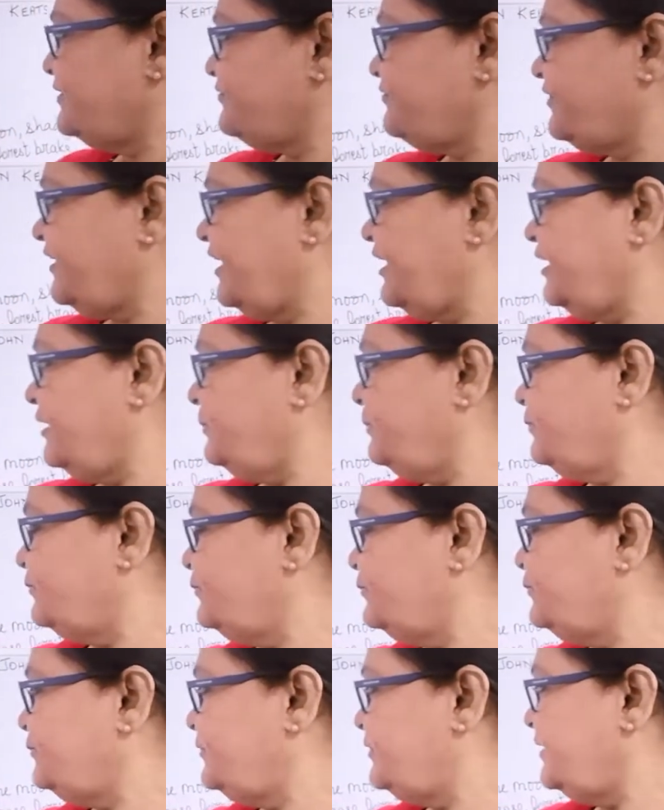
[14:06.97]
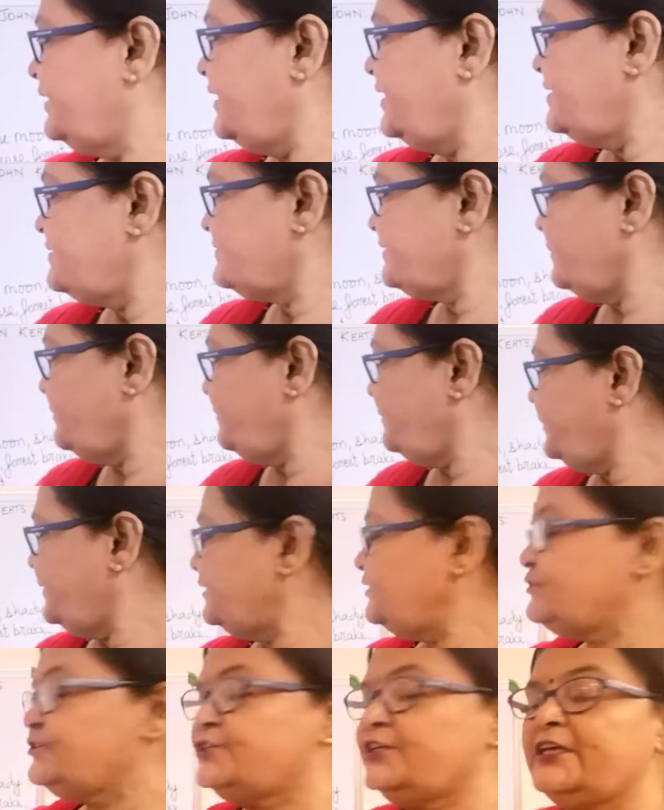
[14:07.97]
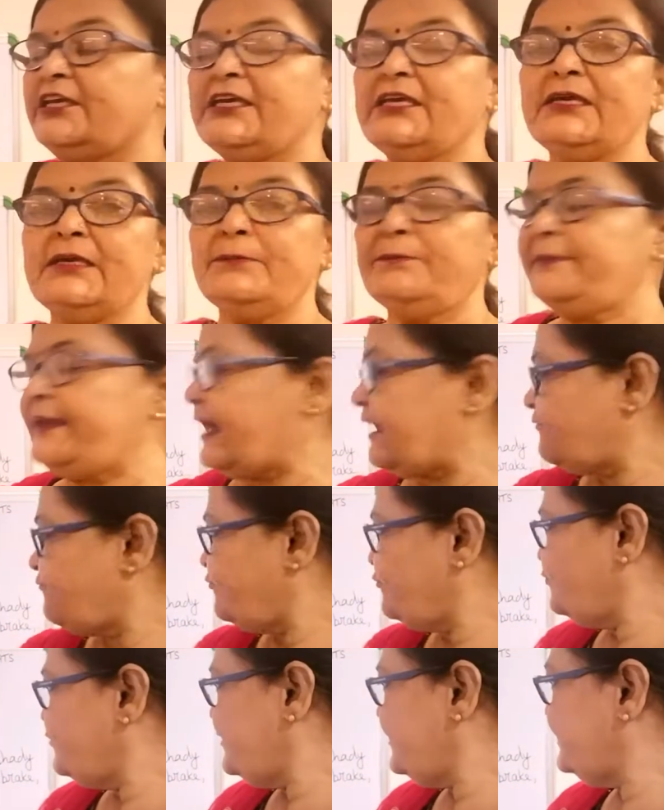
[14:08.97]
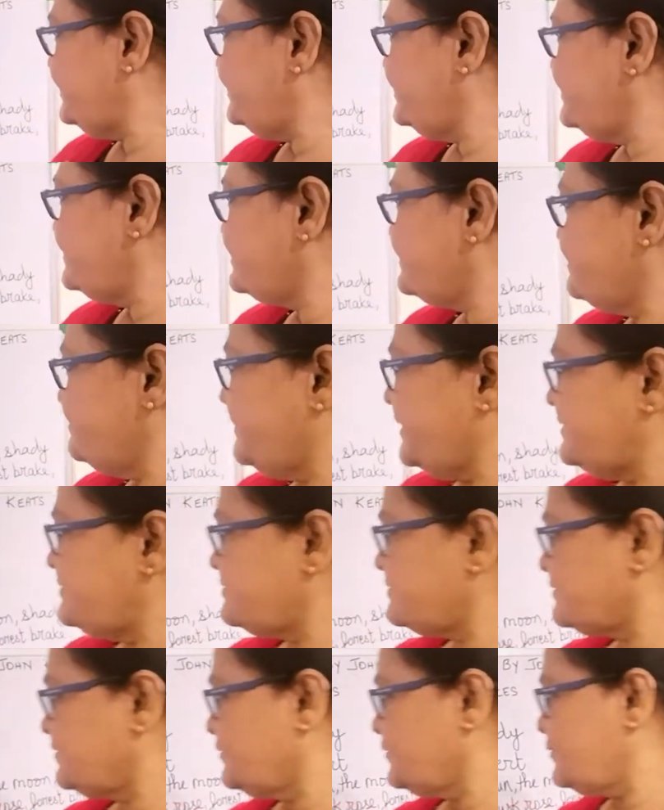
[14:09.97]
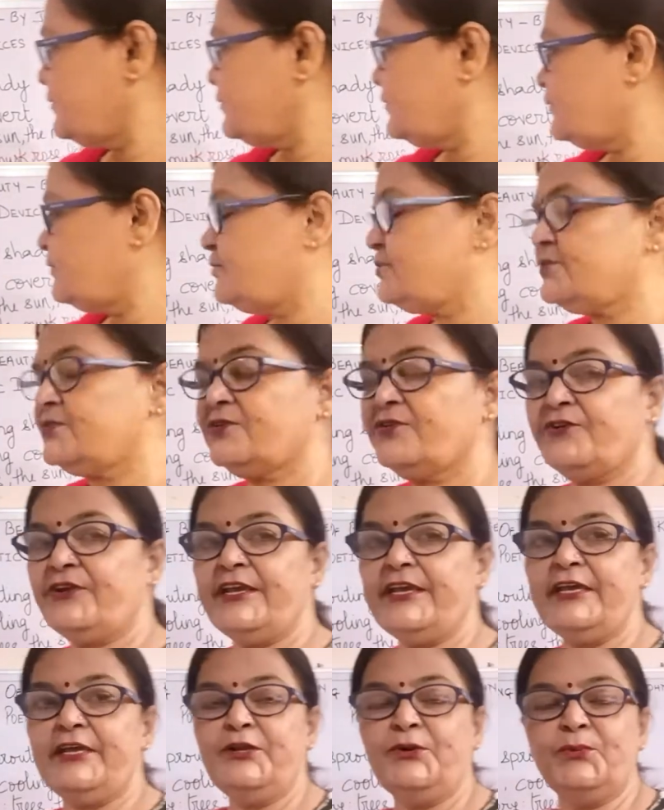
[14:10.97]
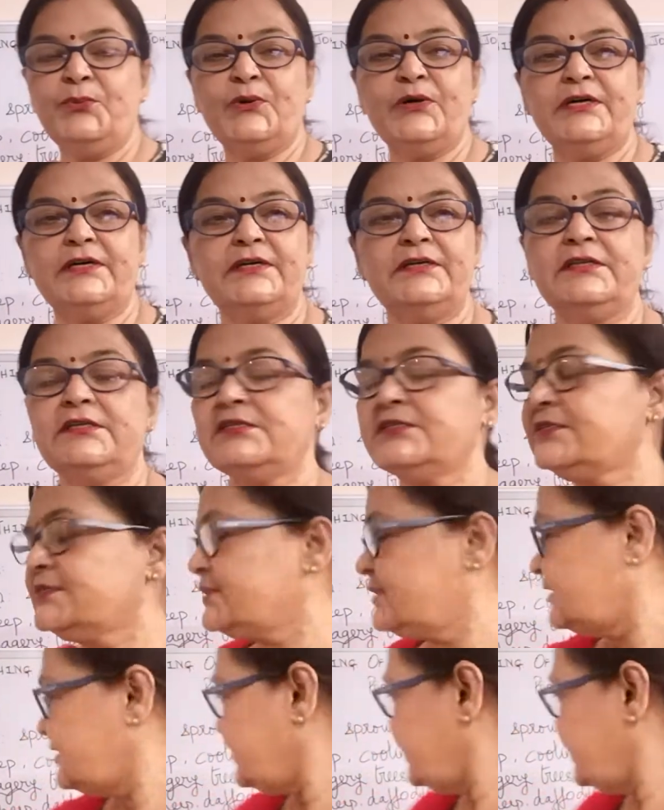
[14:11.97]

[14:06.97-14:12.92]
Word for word: the shady boon, simple sheep, daffodils, musk rose, green world,